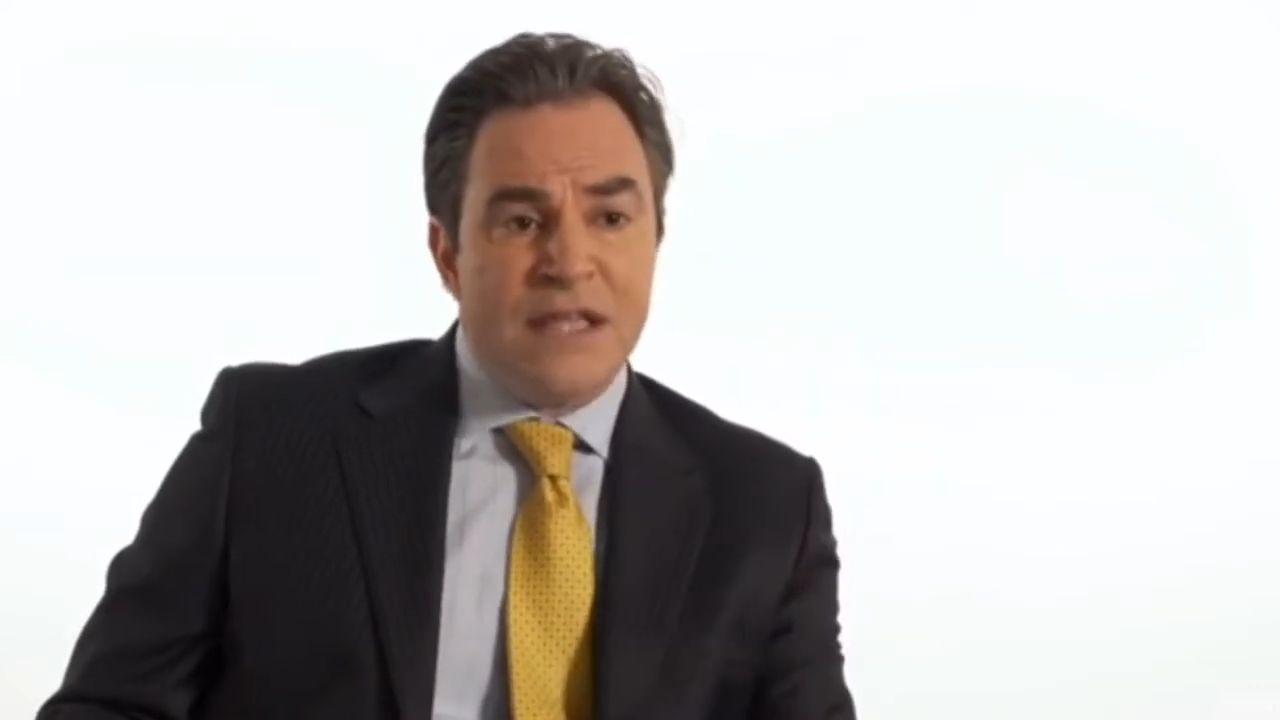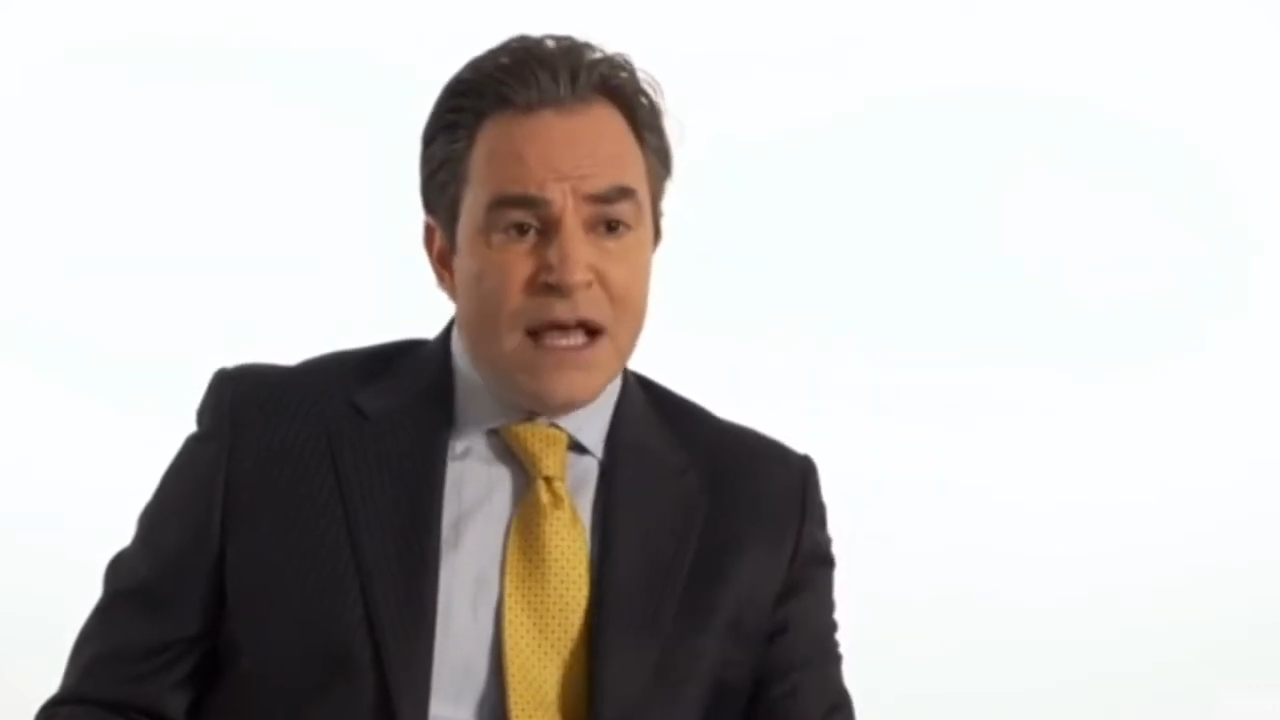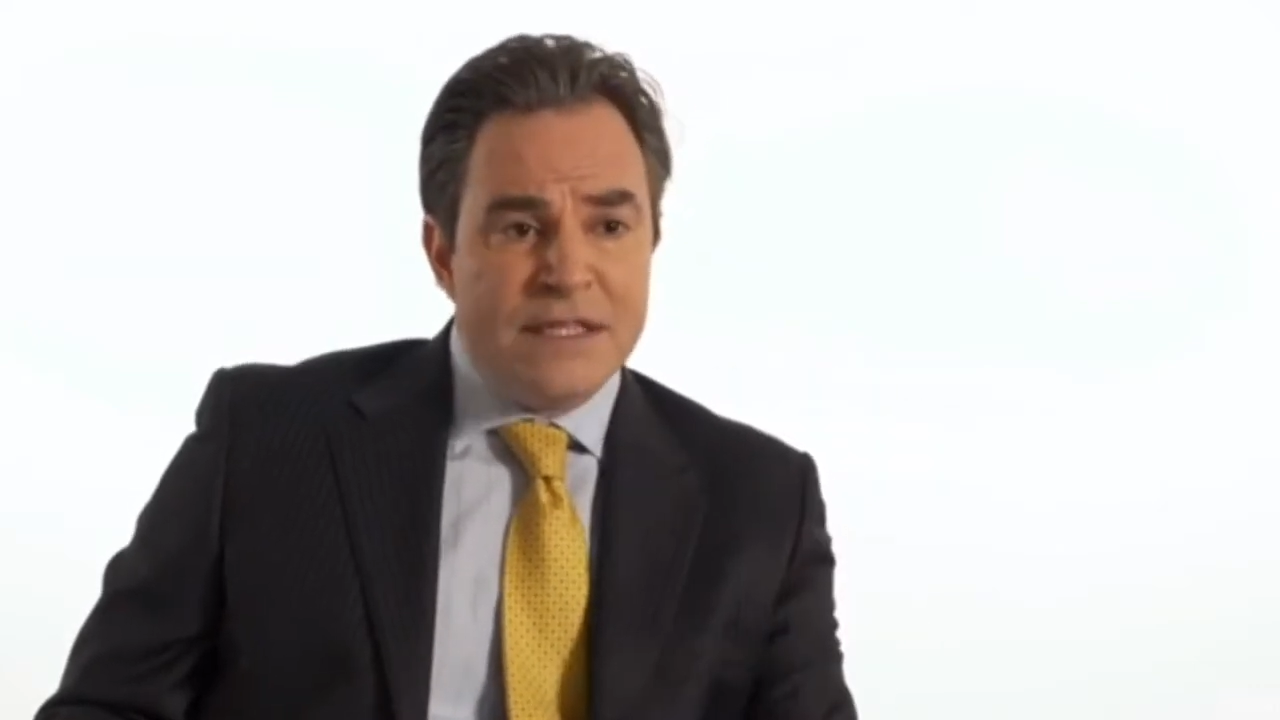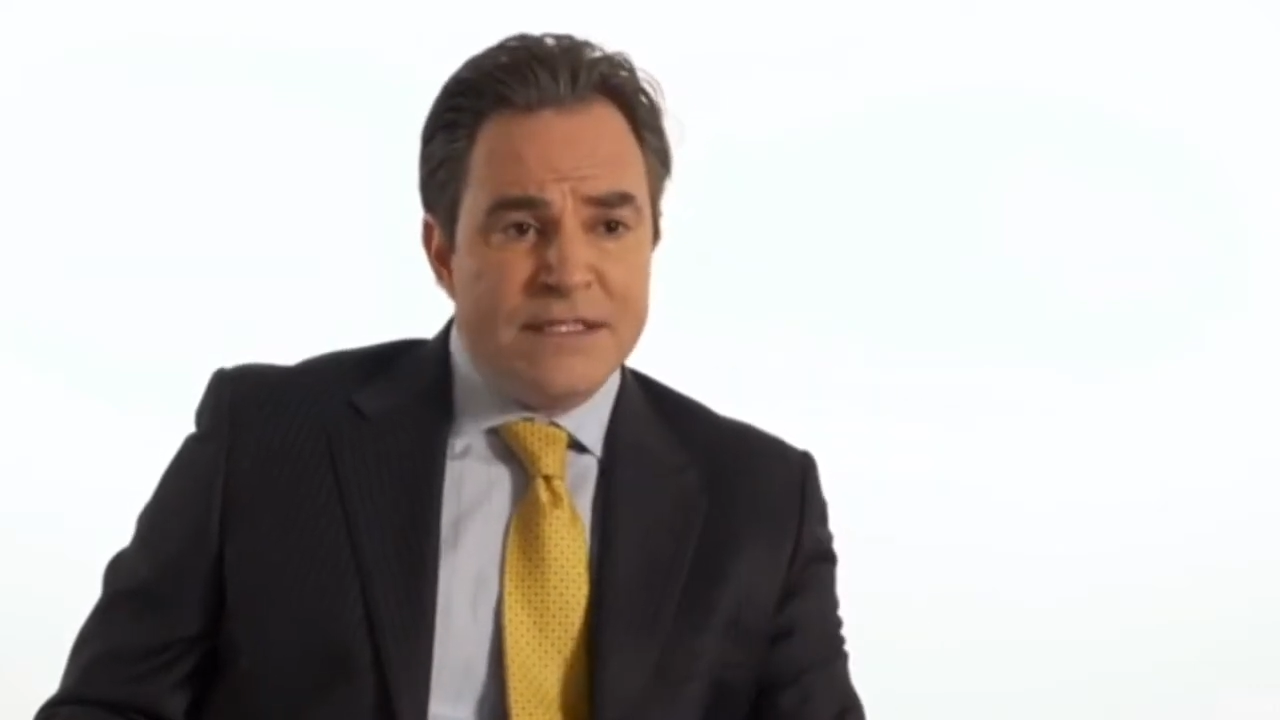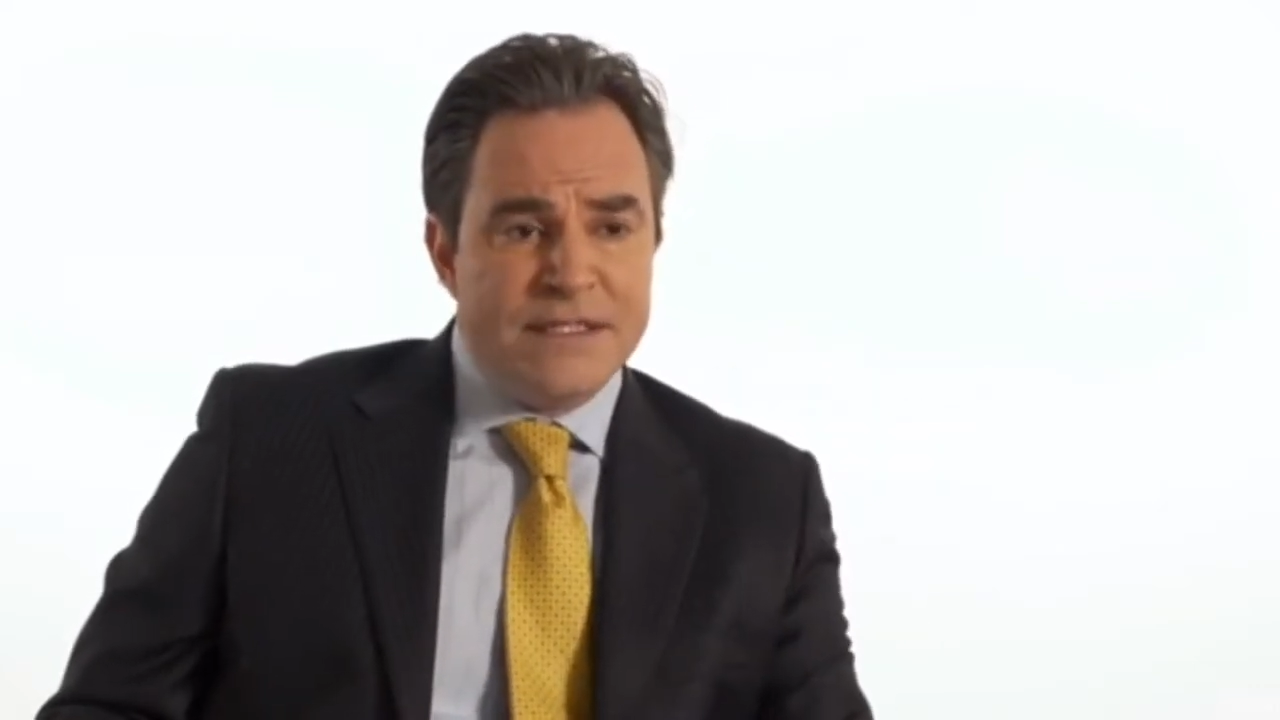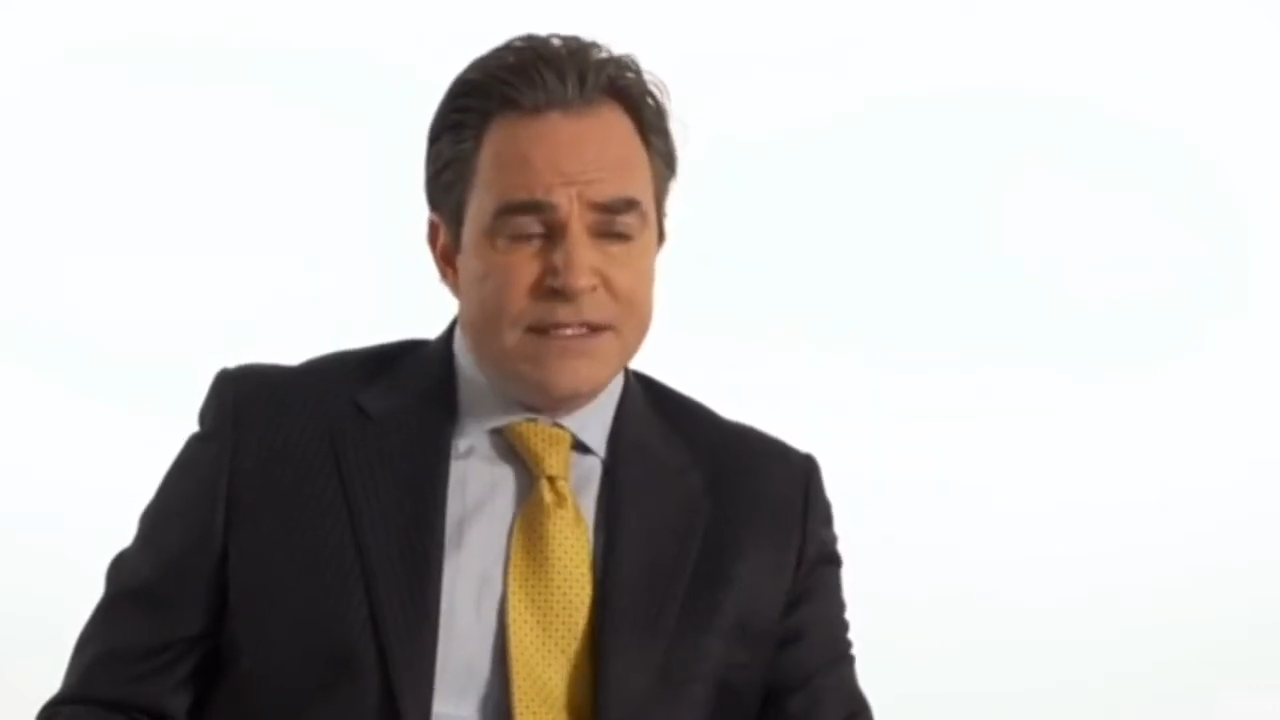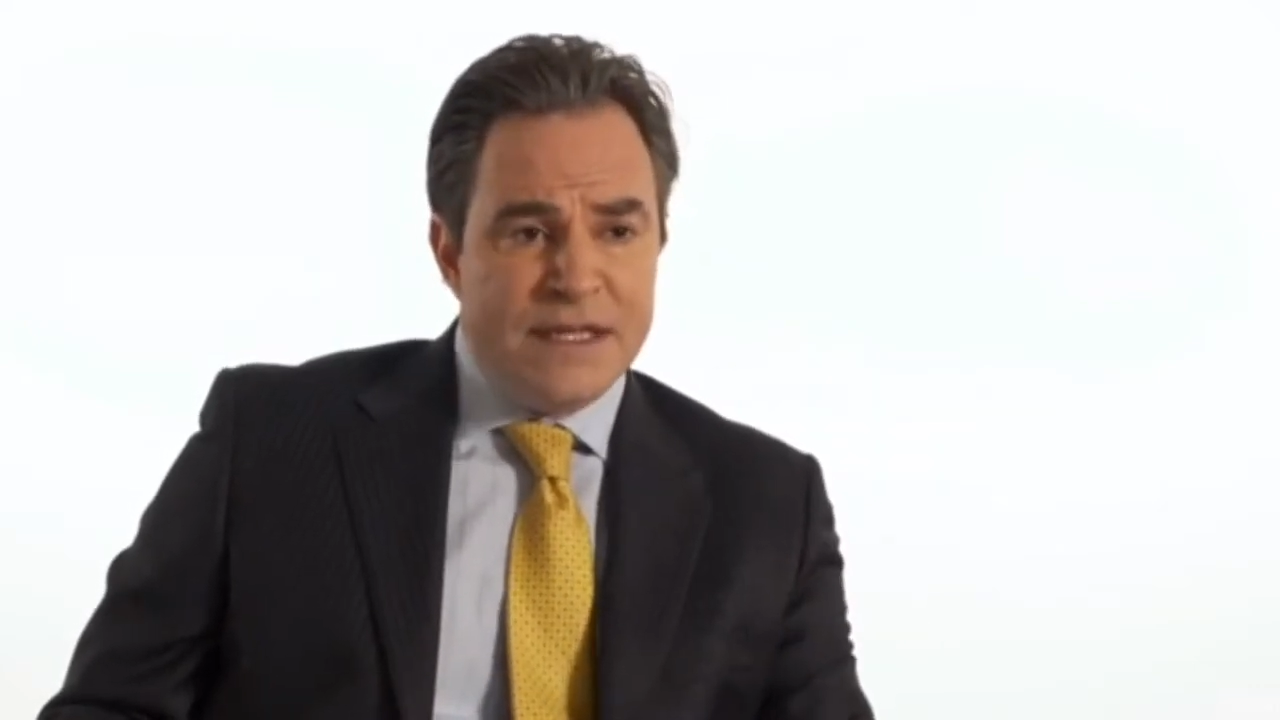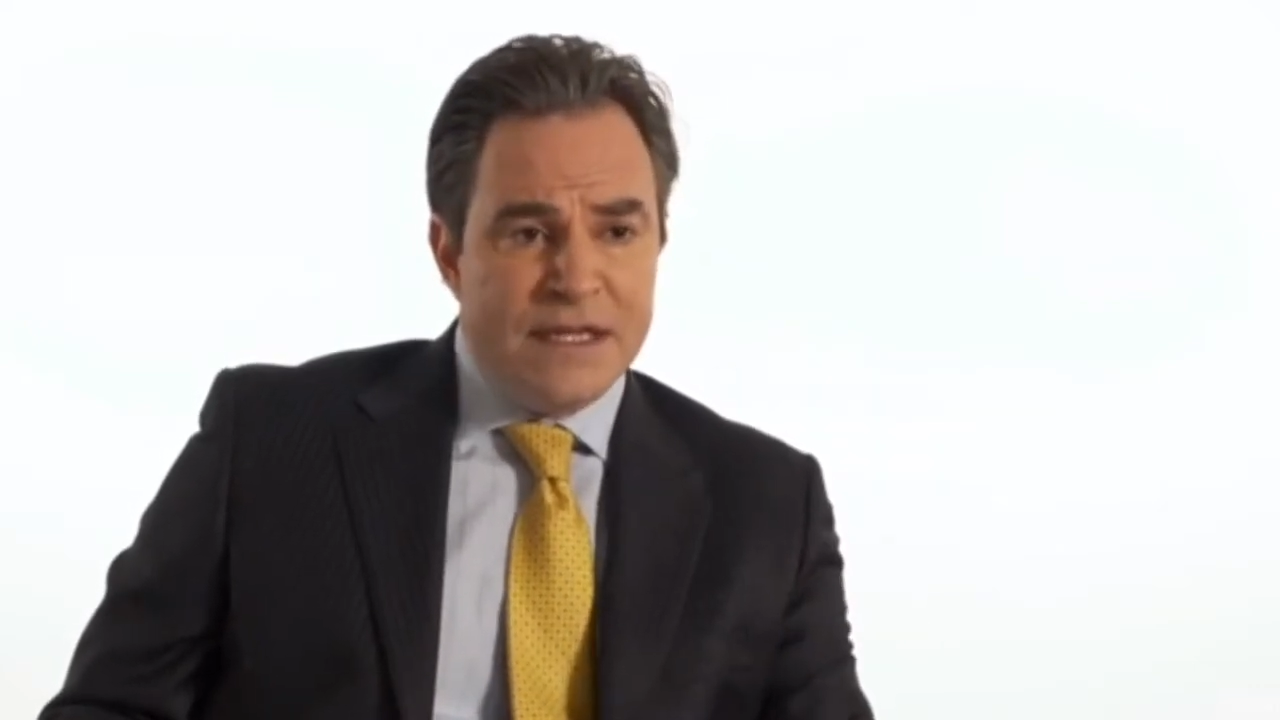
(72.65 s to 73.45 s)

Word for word: glasses